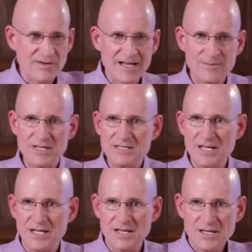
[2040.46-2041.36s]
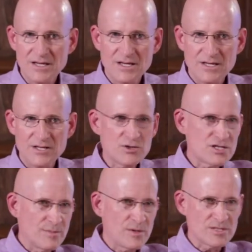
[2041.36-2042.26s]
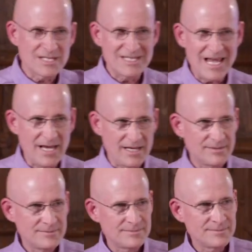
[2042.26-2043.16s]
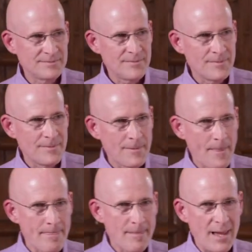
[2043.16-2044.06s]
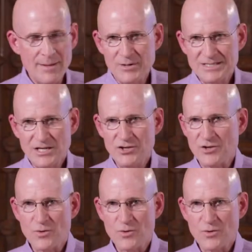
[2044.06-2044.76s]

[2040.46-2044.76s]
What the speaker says: vitamin D you're supposed to take. And I'm going to tell you,